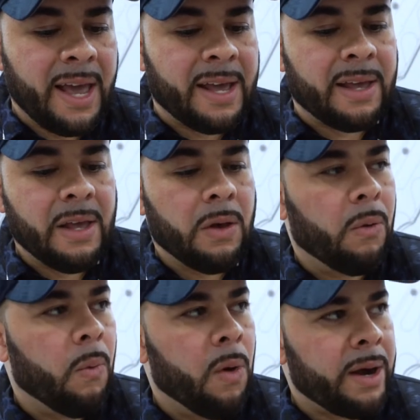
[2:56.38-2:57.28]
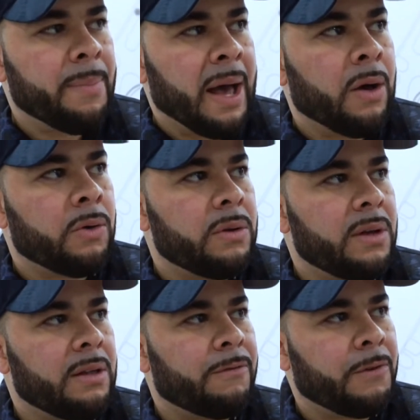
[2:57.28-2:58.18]
hey, what about
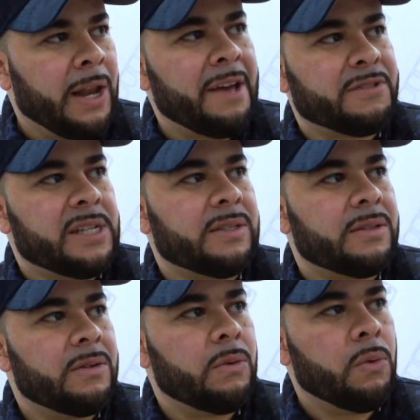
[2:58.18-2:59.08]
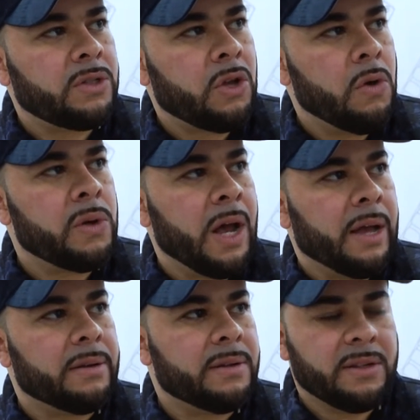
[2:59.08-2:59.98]
for lefties? What's going
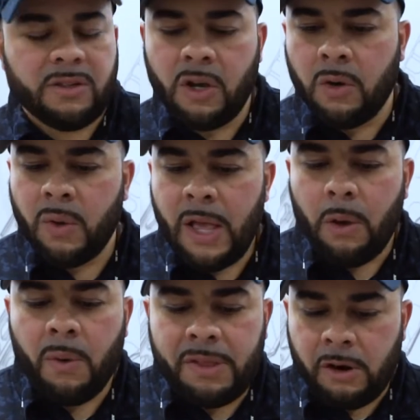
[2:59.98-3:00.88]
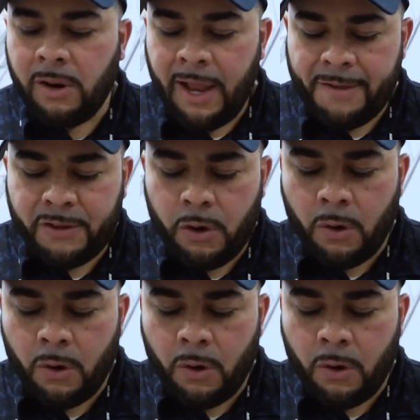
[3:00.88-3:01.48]
on? So whether you're a lefty